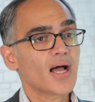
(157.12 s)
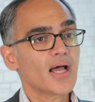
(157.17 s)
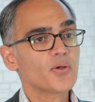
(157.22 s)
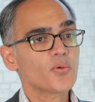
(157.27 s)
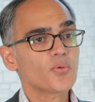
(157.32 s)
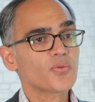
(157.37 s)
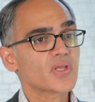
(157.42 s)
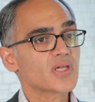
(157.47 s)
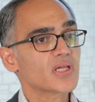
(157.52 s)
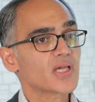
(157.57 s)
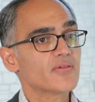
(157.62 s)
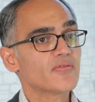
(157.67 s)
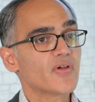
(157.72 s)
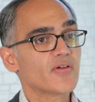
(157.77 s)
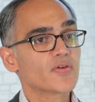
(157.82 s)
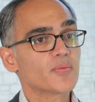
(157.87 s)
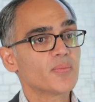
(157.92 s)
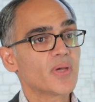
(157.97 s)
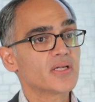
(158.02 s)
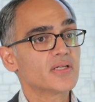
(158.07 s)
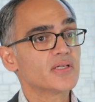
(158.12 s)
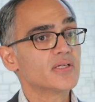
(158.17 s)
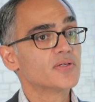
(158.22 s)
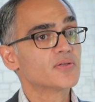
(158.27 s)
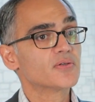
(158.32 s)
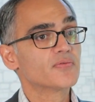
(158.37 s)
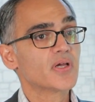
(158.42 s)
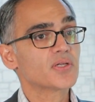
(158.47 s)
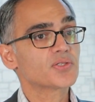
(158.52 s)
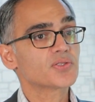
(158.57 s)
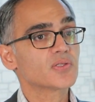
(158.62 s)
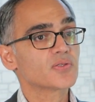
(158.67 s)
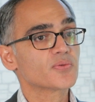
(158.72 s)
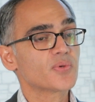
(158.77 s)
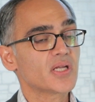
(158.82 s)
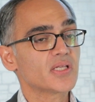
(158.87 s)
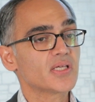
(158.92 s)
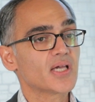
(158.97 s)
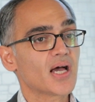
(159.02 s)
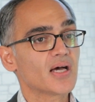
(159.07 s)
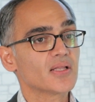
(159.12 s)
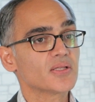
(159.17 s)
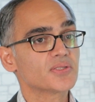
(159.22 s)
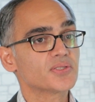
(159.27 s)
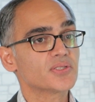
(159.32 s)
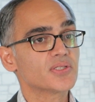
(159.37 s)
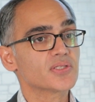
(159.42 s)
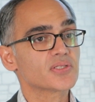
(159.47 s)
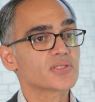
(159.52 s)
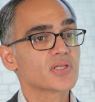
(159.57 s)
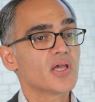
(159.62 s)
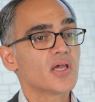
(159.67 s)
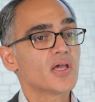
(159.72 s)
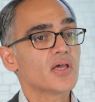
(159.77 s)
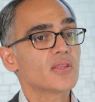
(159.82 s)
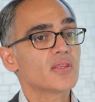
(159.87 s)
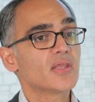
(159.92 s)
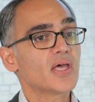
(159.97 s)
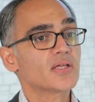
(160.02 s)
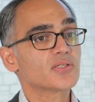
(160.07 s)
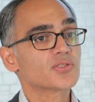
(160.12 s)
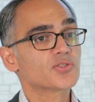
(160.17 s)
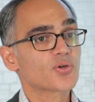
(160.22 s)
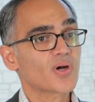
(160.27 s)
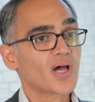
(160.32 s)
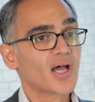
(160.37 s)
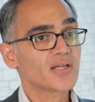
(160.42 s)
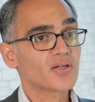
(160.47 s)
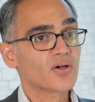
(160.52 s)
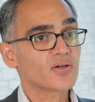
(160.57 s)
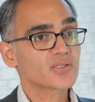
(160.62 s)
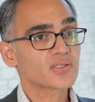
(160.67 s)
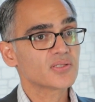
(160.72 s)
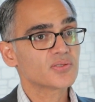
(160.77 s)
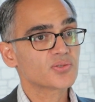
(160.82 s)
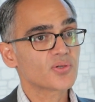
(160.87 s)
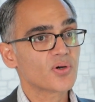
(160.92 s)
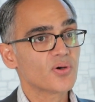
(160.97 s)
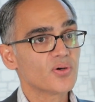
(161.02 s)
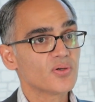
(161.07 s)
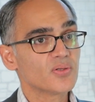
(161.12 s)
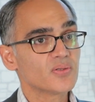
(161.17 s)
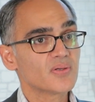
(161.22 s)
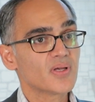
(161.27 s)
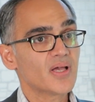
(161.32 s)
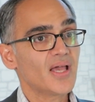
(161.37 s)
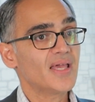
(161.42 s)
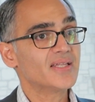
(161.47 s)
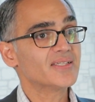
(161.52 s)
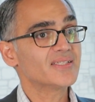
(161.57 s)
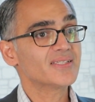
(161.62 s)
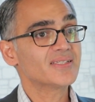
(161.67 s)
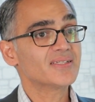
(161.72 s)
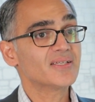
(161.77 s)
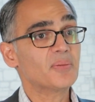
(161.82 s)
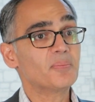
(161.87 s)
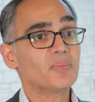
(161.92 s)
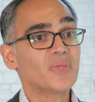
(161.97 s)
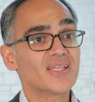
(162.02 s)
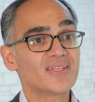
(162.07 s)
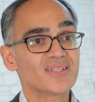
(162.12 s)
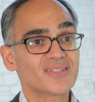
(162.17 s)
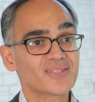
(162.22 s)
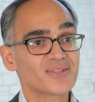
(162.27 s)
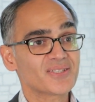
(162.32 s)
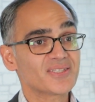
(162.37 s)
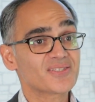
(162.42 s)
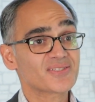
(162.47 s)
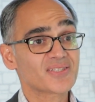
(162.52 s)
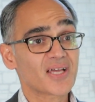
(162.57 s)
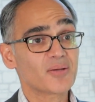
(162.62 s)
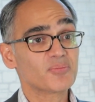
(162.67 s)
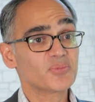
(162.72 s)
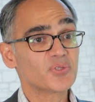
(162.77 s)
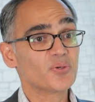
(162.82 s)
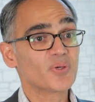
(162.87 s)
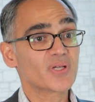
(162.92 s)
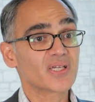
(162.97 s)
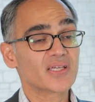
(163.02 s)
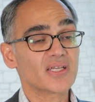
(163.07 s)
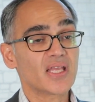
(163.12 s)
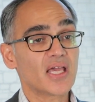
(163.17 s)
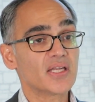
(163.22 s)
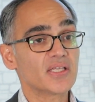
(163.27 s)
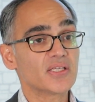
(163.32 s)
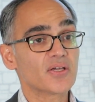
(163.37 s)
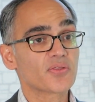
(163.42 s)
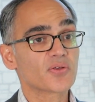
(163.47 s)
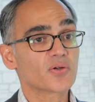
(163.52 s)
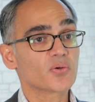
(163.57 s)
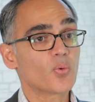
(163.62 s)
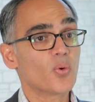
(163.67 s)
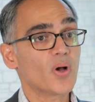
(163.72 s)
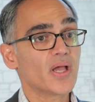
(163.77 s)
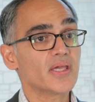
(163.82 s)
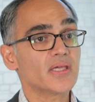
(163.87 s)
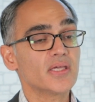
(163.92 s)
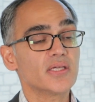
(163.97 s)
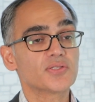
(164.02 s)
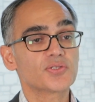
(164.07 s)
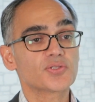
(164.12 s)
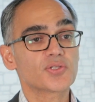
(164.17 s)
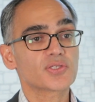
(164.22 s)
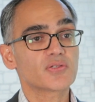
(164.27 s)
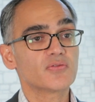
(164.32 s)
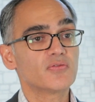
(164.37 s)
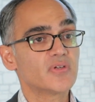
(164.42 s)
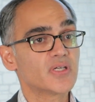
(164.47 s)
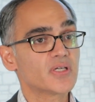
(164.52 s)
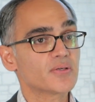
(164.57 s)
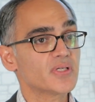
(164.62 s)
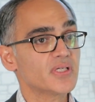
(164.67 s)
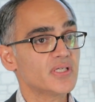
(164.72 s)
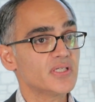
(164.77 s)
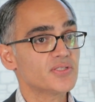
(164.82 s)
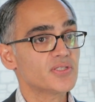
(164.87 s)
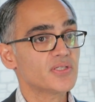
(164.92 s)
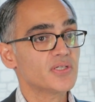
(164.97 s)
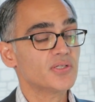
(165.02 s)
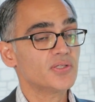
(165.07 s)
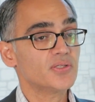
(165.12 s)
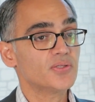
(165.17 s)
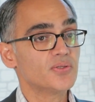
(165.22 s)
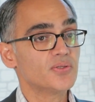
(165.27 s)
I don't think I've ever met an interventional radiologist that tried OnControl and didn't immediately stop doing it any other way. It's just very easy to